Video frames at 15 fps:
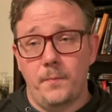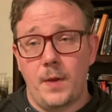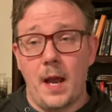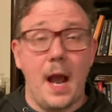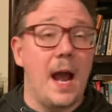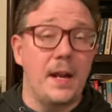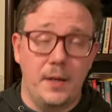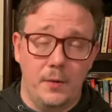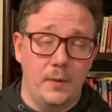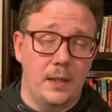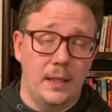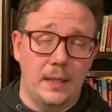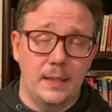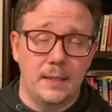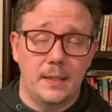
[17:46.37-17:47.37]
I do at
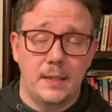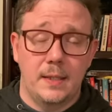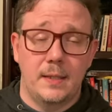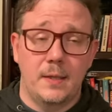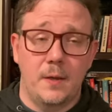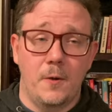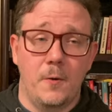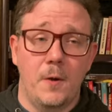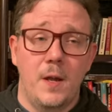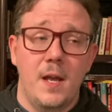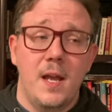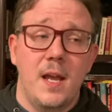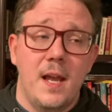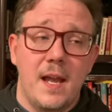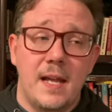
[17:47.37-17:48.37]
least. So
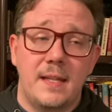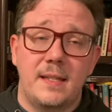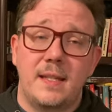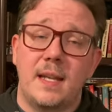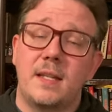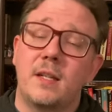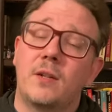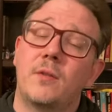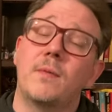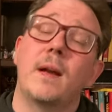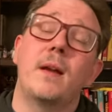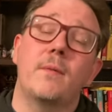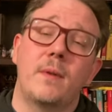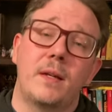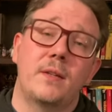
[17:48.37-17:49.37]
it's it's a
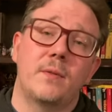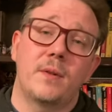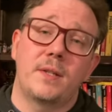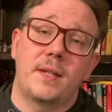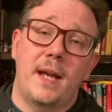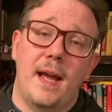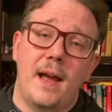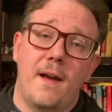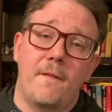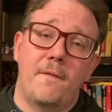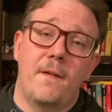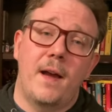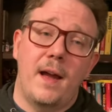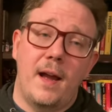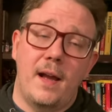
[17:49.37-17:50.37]
great resource to have.
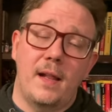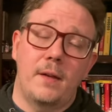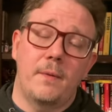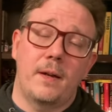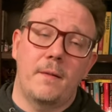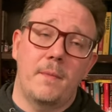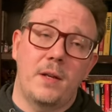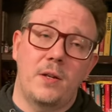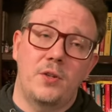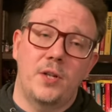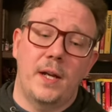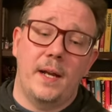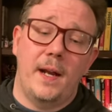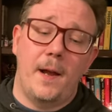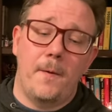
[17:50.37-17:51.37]
I highly recommend you
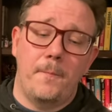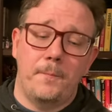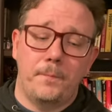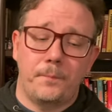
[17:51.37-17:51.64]
check it out.